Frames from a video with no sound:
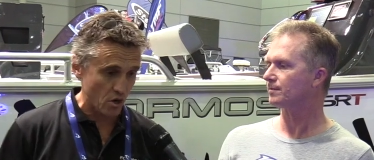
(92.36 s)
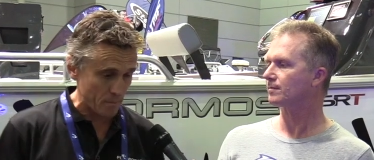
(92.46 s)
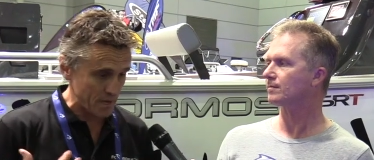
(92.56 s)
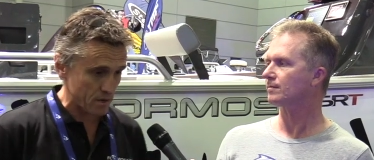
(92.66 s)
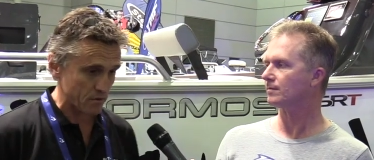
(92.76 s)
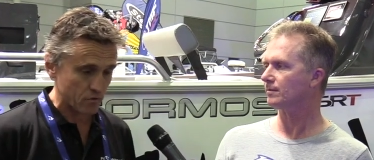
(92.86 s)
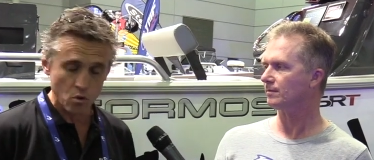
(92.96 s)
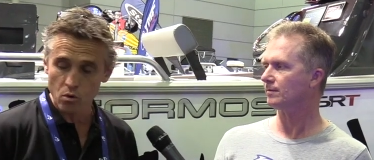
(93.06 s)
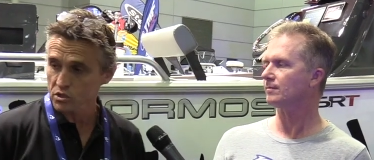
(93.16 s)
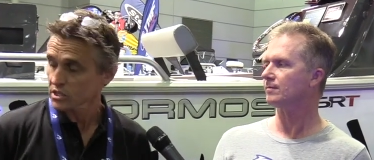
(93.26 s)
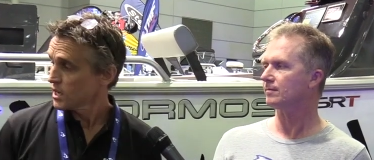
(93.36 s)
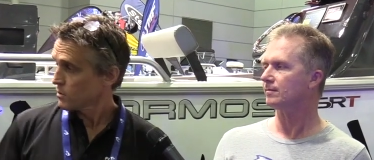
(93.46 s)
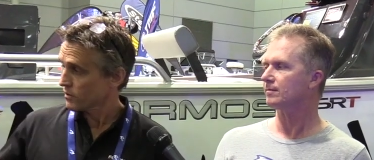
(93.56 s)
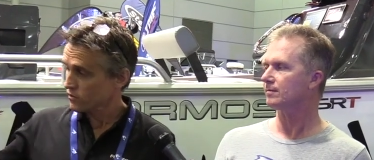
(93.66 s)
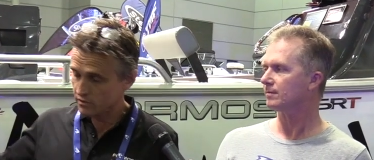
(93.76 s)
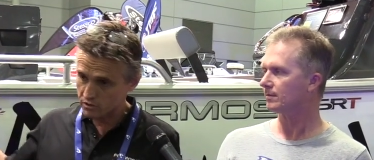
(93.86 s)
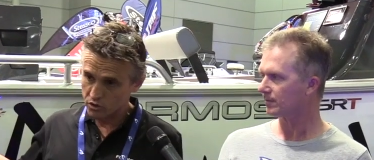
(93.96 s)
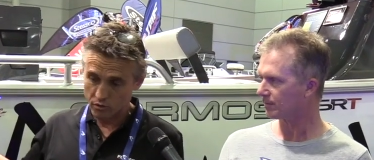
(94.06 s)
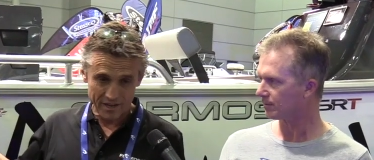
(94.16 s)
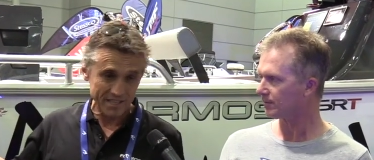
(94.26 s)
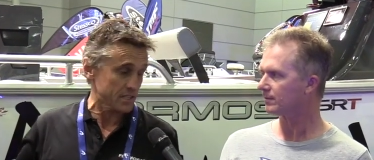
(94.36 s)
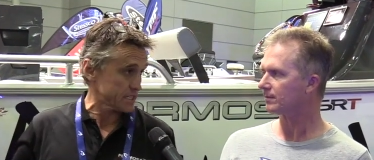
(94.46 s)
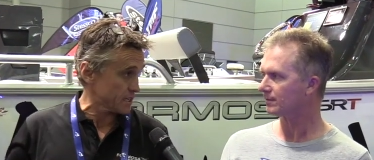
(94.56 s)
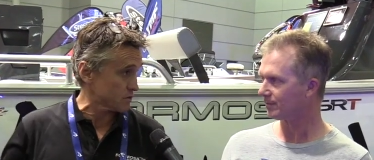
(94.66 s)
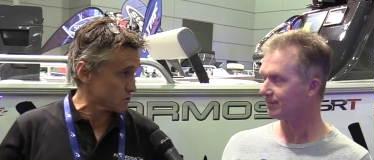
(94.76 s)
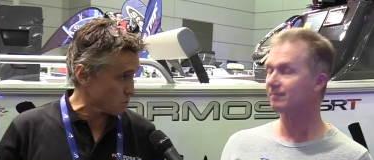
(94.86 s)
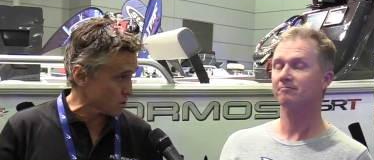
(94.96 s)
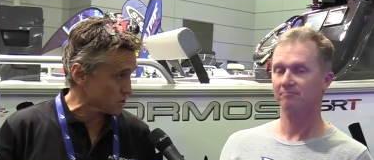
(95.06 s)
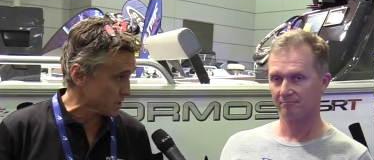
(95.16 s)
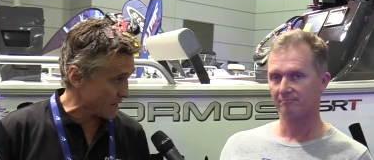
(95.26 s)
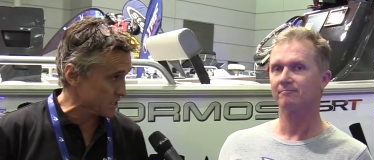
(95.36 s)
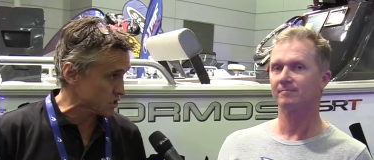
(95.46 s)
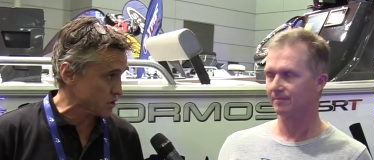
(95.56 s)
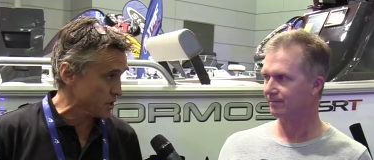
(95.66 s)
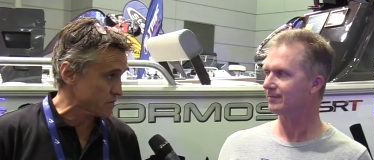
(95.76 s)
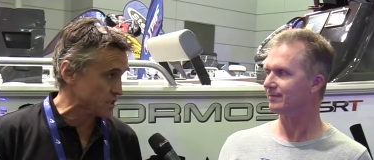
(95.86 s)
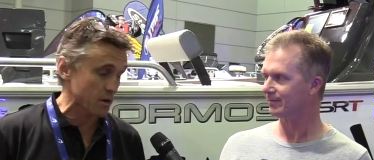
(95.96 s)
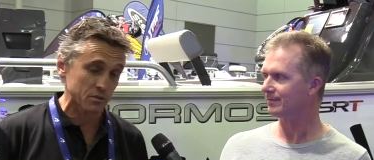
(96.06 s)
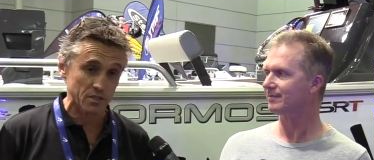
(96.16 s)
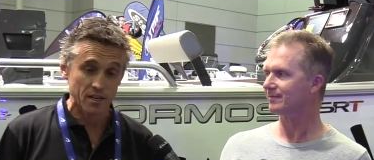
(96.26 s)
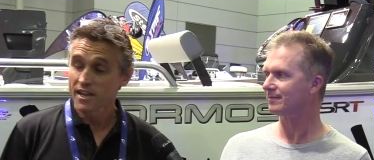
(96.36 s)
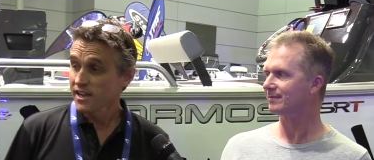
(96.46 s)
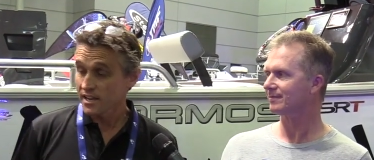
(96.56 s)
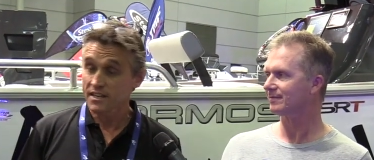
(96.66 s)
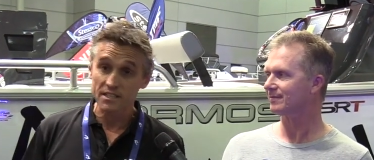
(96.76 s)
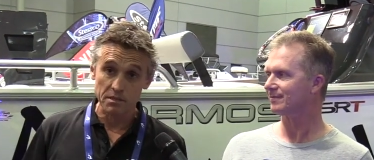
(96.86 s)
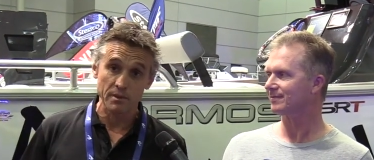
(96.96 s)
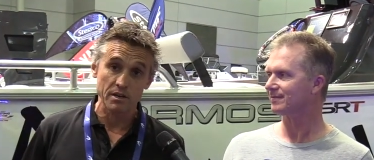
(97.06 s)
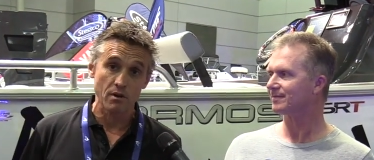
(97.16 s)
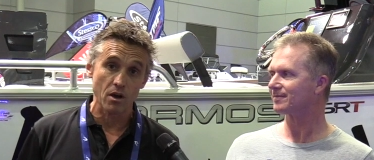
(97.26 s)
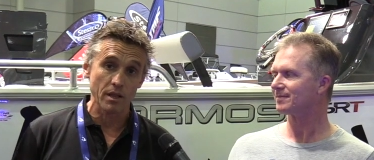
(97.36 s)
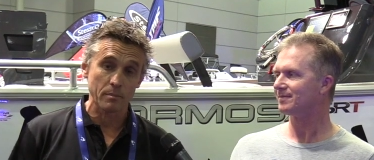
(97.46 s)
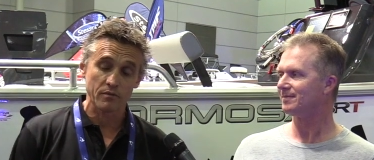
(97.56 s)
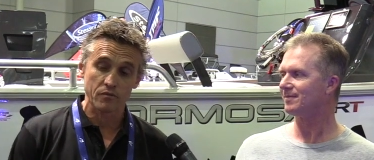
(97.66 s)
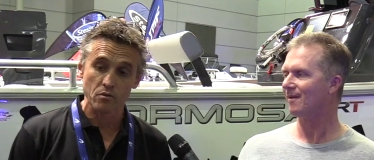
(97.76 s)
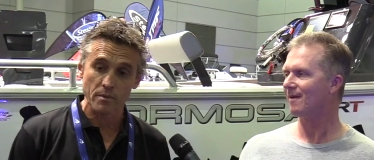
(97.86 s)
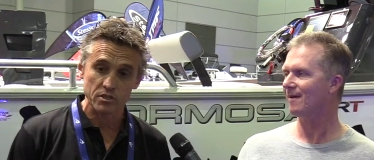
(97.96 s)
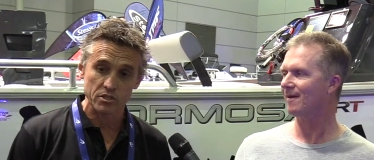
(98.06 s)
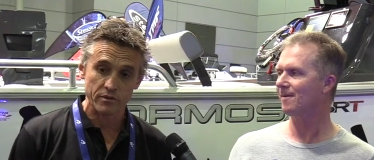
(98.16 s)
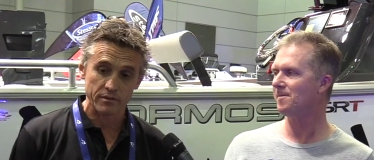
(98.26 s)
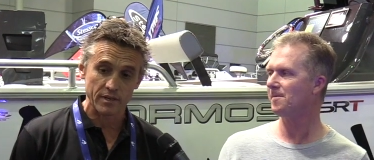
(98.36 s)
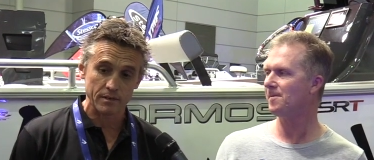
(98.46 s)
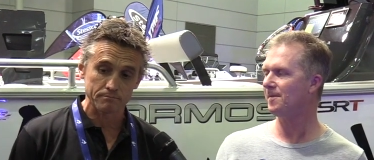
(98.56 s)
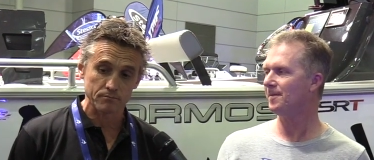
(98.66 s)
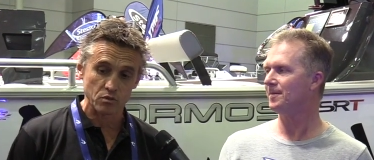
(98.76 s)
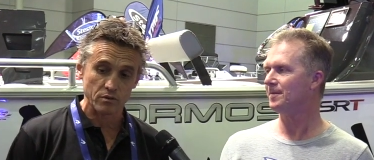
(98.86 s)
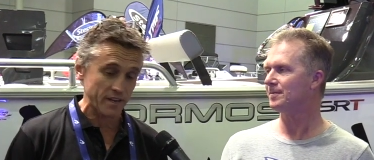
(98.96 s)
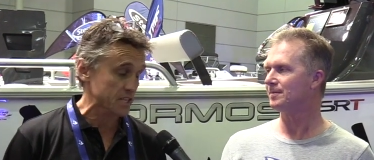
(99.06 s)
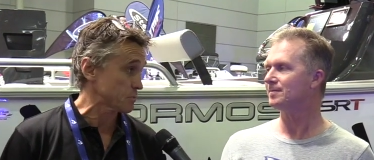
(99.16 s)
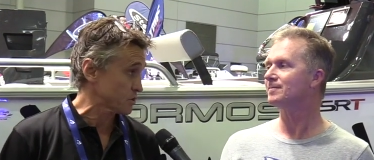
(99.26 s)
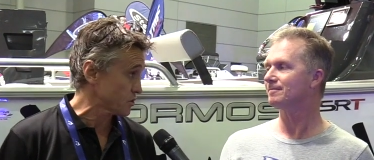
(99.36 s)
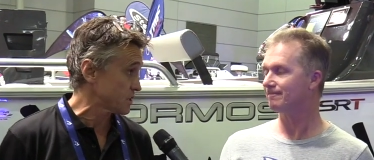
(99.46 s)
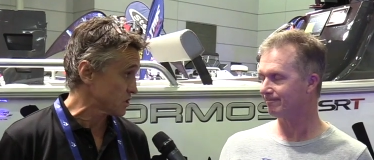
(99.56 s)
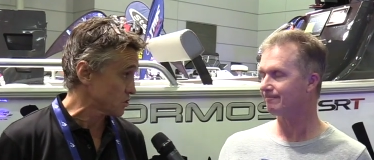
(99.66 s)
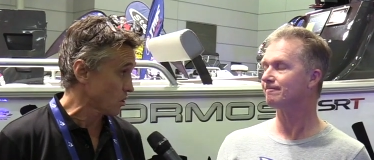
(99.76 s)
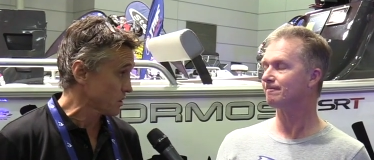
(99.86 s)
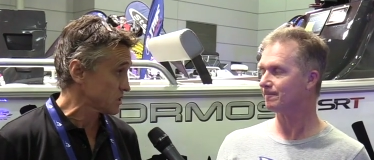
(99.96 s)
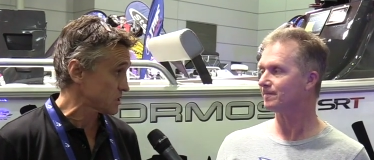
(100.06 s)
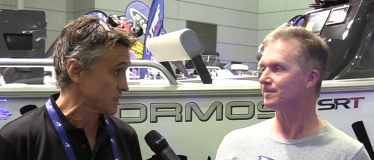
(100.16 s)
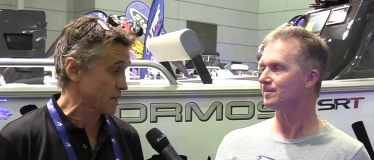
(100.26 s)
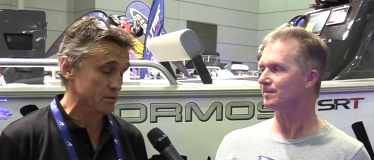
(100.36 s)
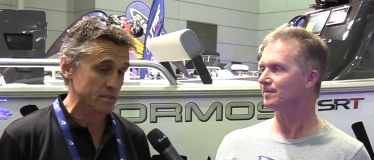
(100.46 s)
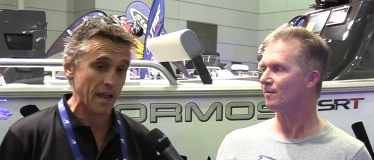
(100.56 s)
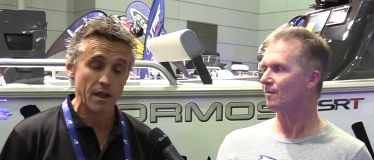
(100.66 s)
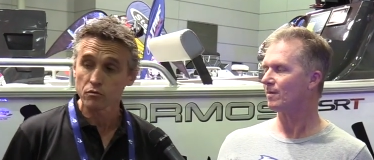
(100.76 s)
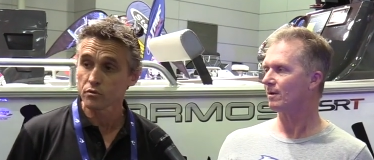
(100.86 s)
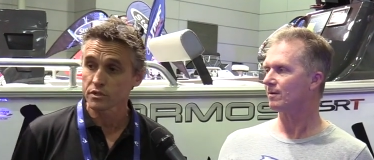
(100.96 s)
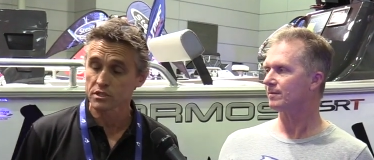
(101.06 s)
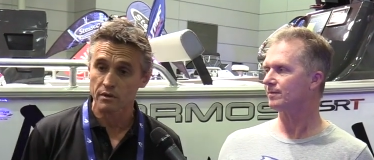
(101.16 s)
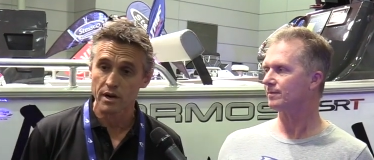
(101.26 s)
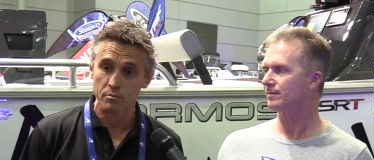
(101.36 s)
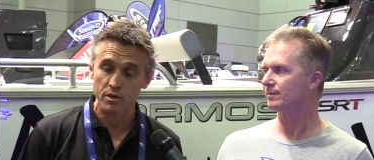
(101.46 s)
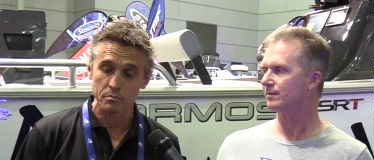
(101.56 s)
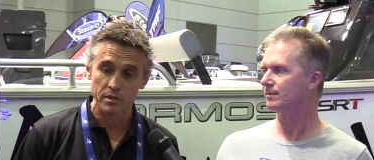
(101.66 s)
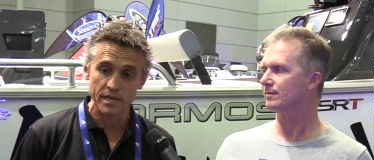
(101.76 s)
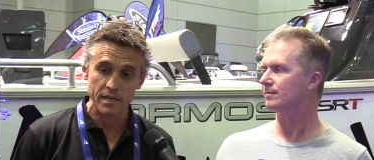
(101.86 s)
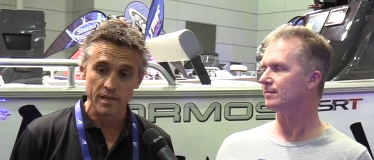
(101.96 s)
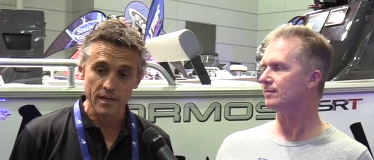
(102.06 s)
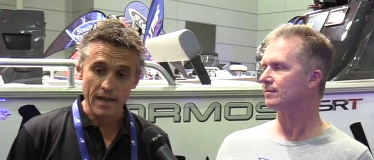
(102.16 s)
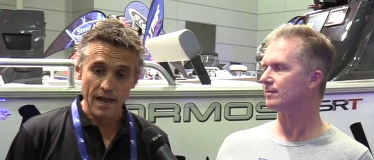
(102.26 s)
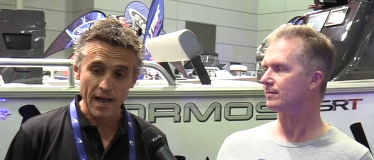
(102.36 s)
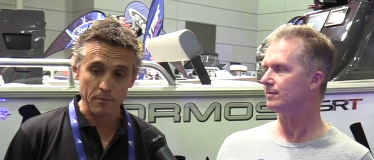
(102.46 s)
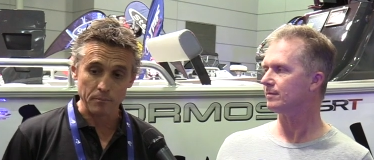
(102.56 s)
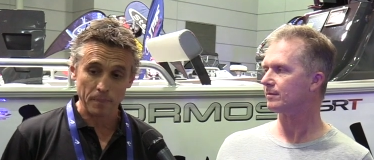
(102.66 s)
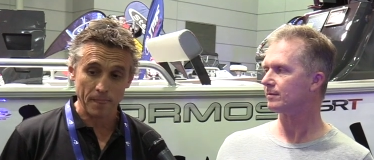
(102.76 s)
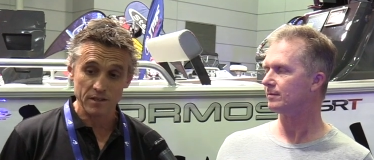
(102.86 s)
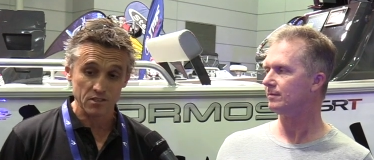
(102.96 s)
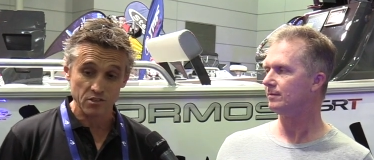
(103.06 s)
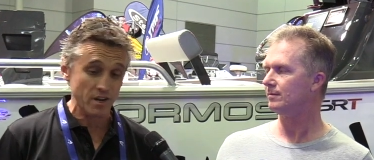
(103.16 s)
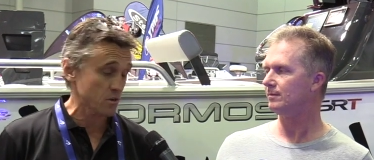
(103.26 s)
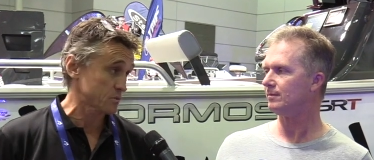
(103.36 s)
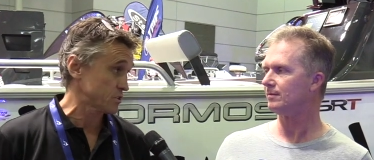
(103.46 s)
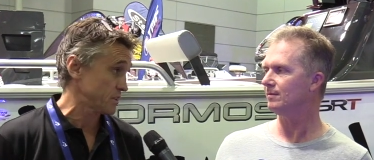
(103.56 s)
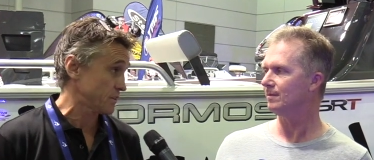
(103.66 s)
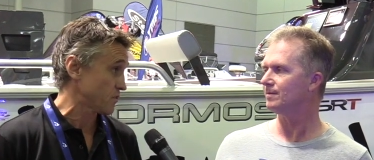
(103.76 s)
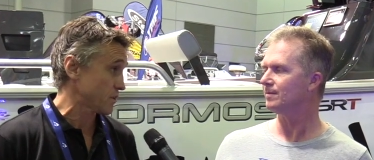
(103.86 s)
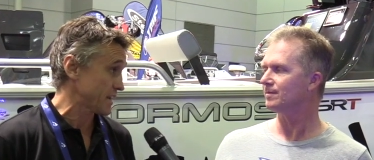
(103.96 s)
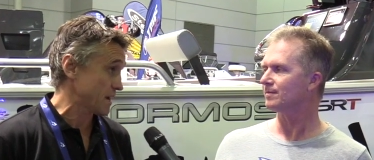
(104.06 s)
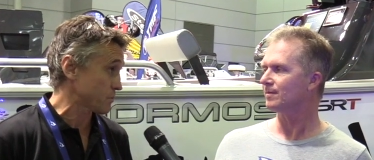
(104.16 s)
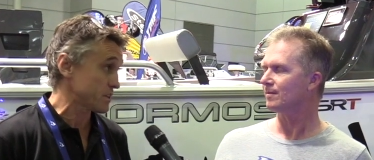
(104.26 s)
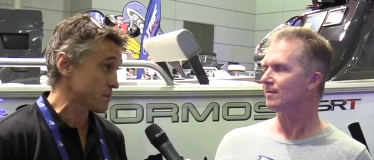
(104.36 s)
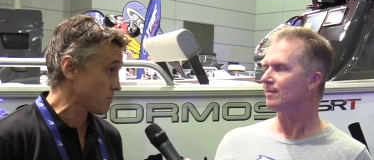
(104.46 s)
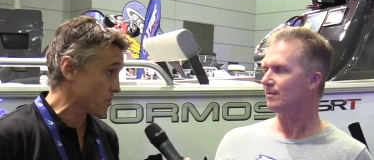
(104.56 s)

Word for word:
Speaker 1: I'm here, of course. We've got the directors here as well today, Steve. So it's a it is a big roll up of Formosa um, sort of expertise and knowledge. You know, to have all these great people here. Um, and it's a great opportunity to find out whether you're